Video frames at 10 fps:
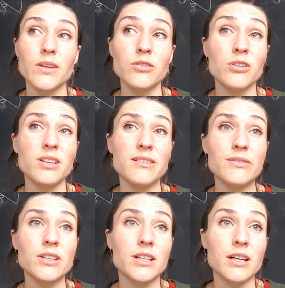You know,
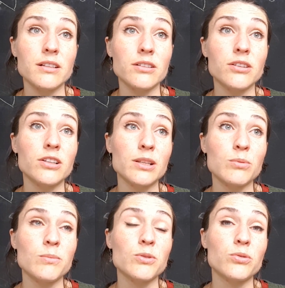even an ungodly
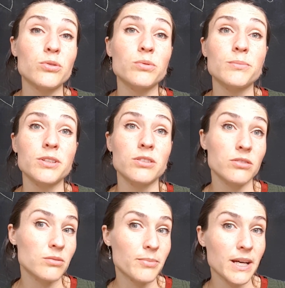woman or a woman
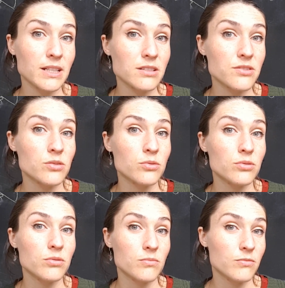who rebels
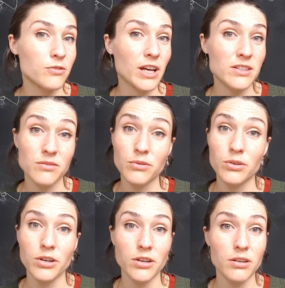or fights
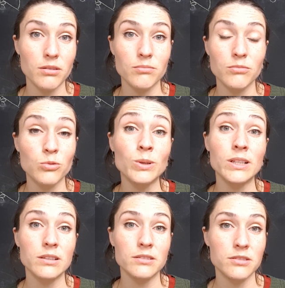for her
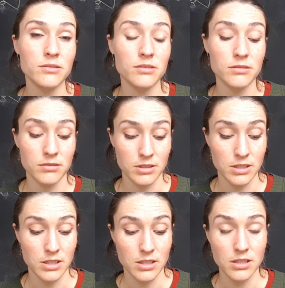will to
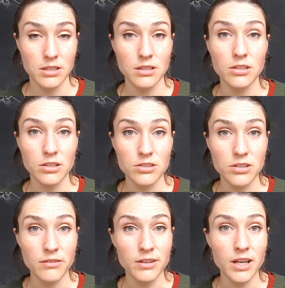
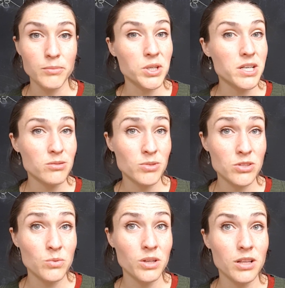overcome her
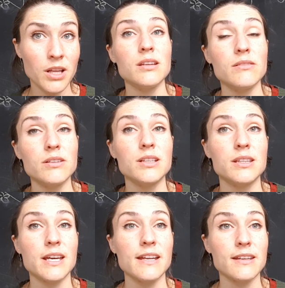husband's will, even
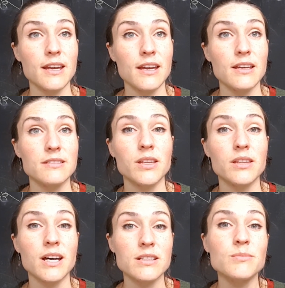in that case,
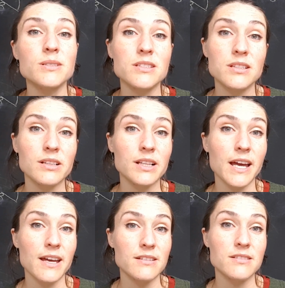the husband still
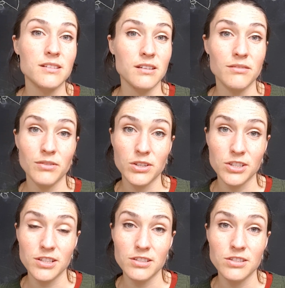has the
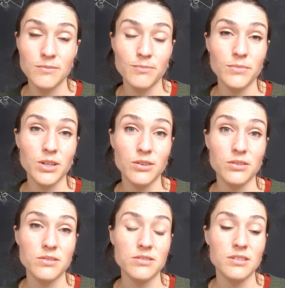advantage
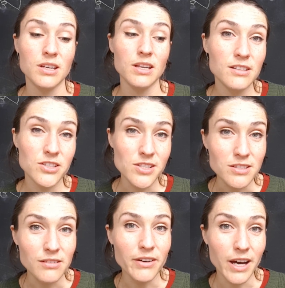because
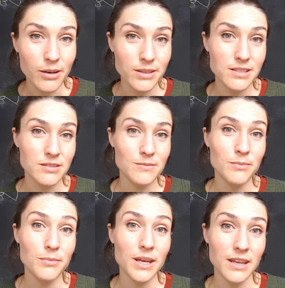just of how he's
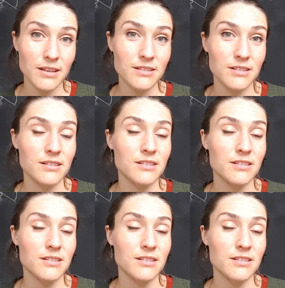made,